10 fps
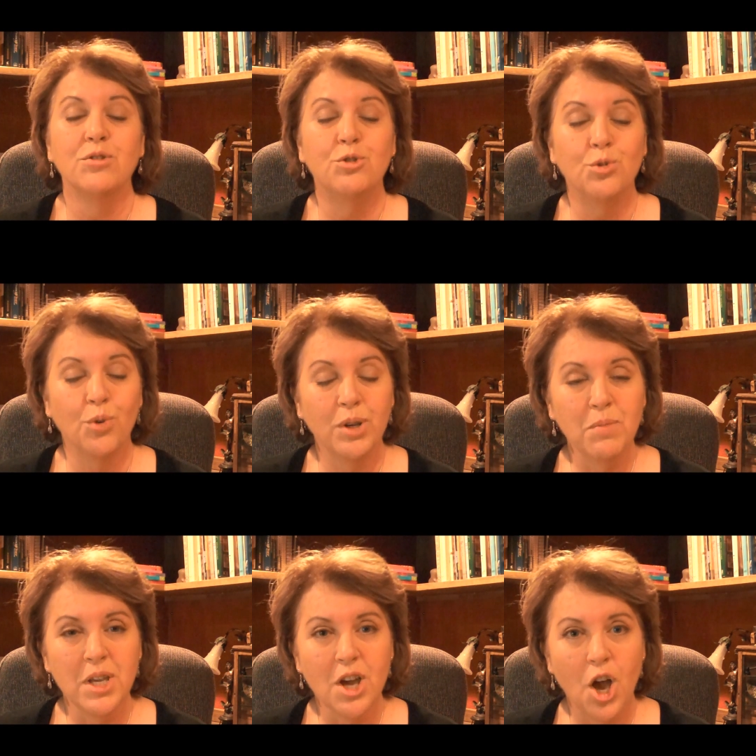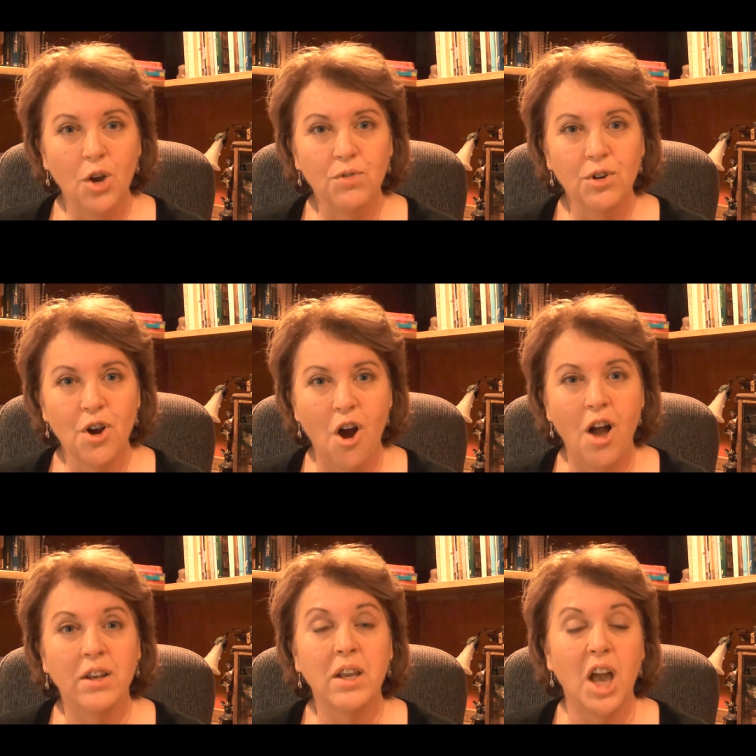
join me over on